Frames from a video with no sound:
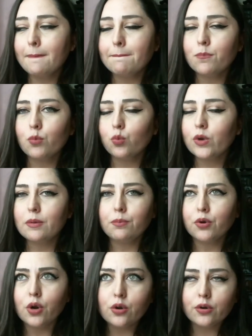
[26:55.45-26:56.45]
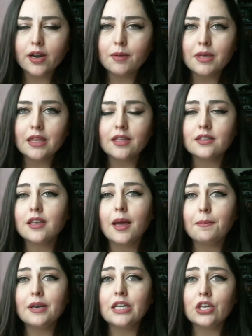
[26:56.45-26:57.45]
reprogramming that's
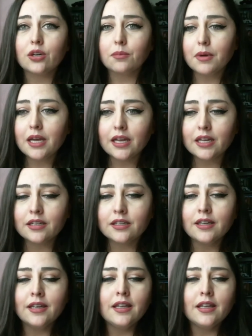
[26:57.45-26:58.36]
happened in your mind,